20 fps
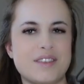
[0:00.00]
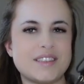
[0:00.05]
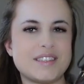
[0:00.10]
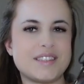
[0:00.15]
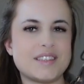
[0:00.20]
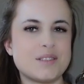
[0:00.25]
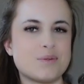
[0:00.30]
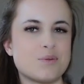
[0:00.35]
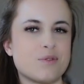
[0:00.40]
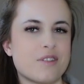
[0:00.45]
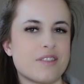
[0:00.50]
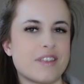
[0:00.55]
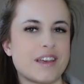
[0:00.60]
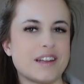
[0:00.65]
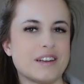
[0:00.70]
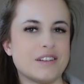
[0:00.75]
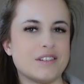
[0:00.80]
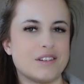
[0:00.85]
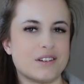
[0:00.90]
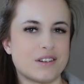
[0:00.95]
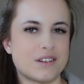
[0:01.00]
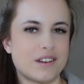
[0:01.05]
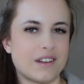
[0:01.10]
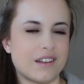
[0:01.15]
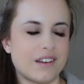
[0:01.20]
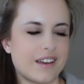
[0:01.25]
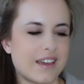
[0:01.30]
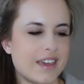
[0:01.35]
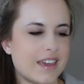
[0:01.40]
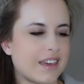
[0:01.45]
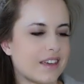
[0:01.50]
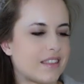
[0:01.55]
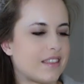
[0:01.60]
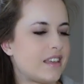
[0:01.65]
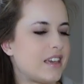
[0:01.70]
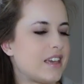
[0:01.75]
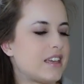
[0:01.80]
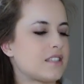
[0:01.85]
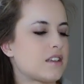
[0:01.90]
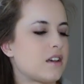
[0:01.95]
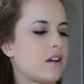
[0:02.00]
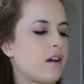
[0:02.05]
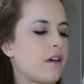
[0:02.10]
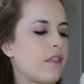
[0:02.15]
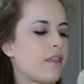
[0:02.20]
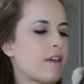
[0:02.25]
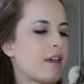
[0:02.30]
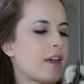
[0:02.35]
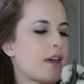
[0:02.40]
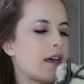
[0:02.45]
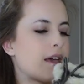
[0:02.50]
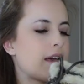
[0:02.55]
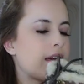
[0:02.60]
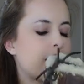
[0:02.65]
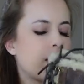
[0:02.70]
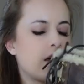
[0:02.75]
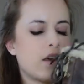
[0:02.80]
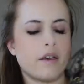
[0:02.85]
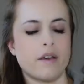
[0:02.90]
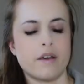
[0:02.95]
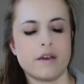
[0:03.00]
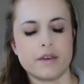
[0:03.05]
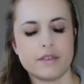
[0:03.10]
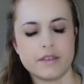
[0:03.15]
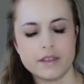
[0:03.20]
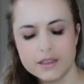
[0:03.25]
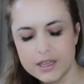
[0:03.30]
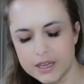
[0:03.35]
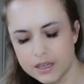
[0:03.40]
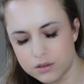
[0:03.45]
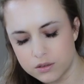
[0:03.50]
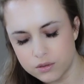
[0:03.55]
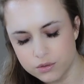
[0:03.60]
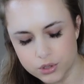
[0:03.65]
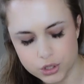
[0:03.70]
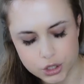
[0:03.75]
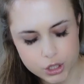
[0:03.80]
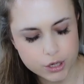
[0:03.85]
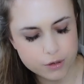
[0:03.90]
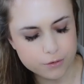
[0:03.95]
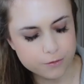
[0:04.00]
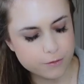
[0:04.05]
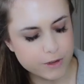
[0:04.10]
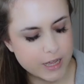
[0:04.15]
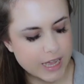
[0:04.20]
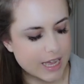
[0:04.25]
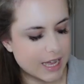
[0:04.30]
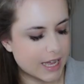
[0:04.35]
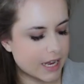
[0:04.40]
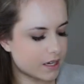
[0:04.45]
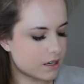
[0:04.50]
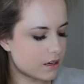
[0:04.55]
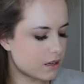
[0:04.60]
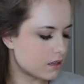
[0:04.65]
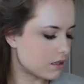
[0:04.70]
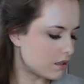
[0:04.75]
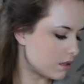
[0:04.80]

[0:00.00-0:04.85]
this is what they look like. These are their, I think they're called Jovan.